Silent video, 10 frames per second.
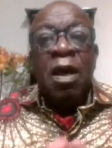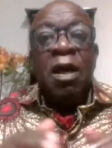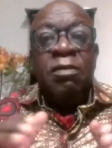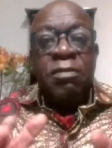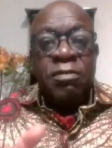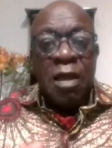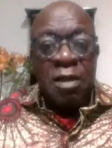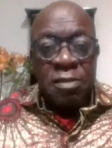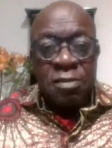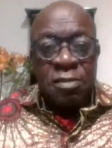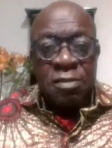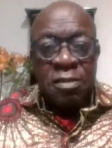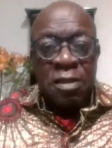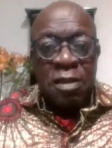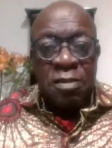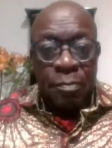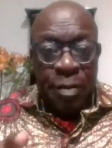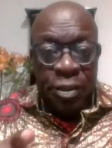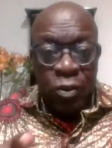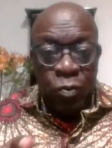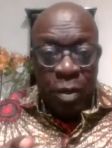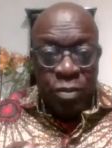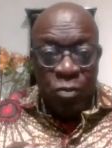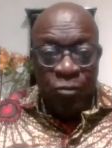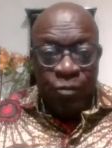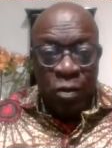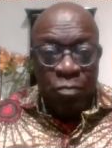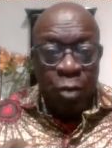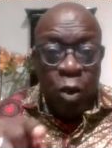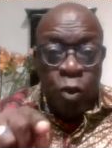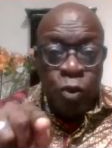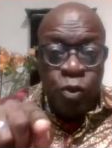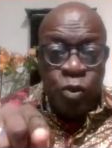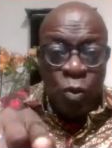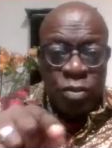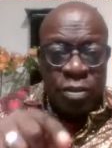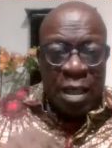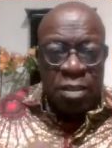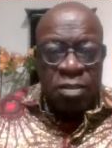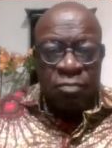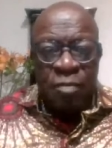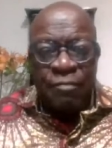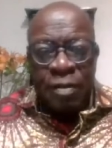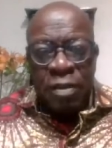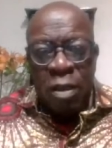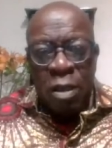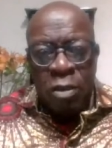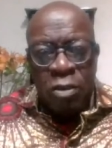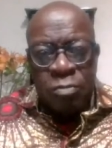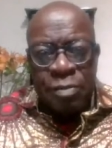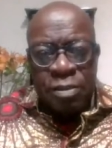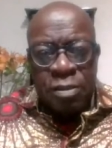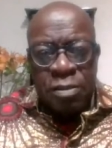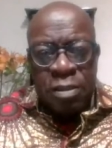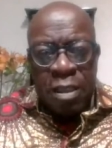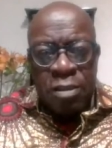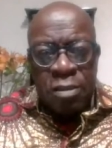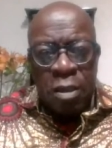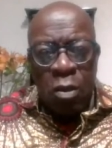And thus, depending on where you're from, your standard of living couldn't be sustained